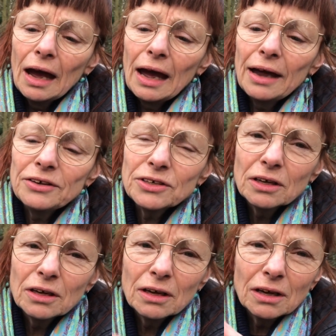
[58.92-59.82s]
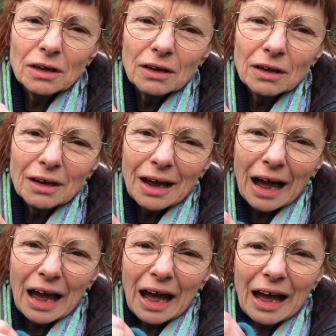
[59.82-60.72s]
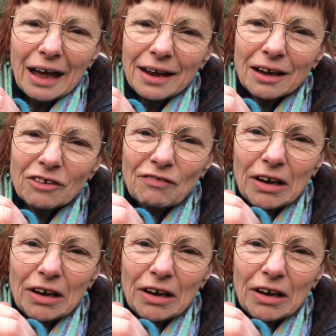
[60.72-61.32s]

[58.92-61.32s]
And I have